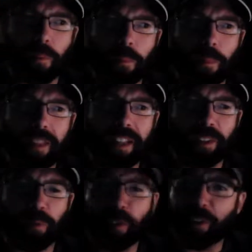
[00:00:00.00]
when this
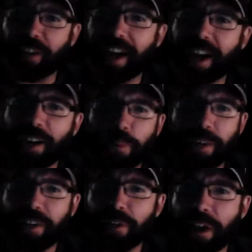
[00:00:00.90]
first aired, we
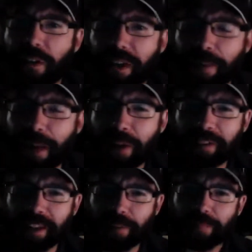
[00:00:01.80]
knew nothing about
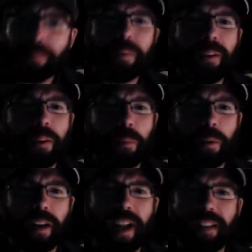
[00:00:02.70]
them,
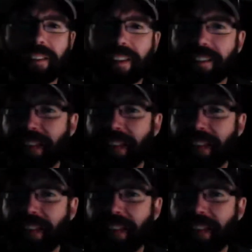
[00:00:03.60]
whereas this